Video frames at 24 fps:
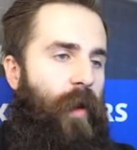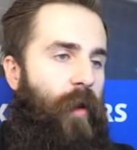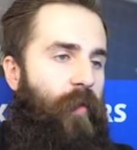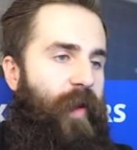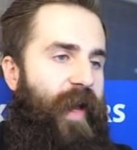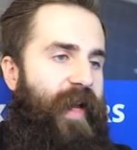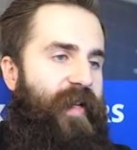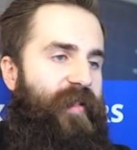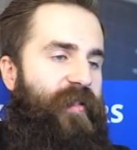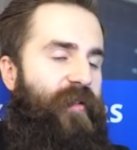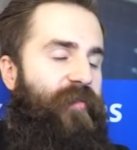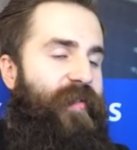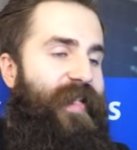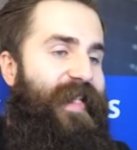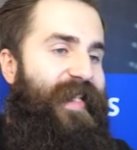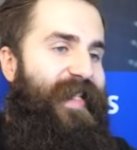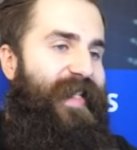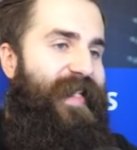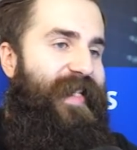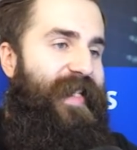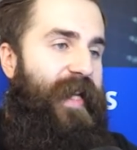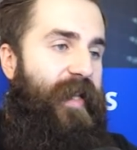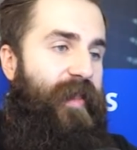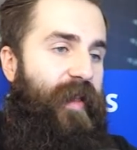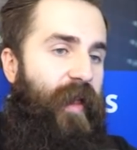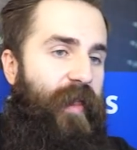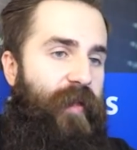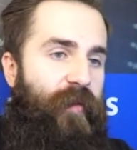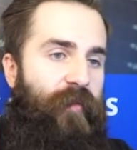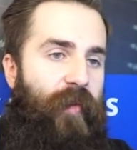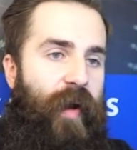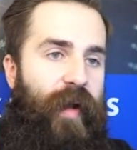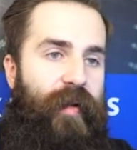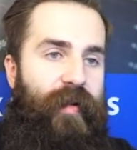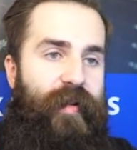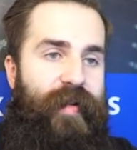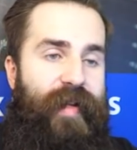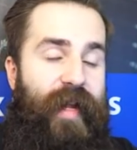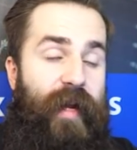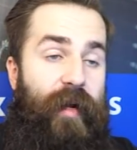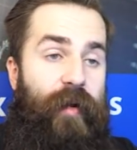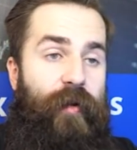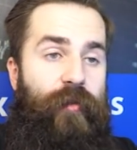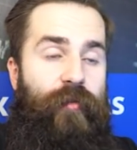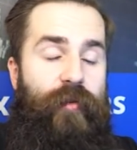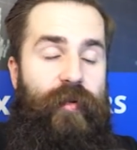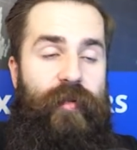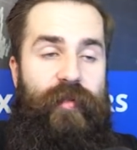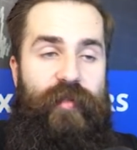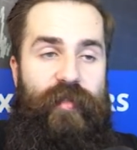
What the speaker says: Okay, so this is another one. Now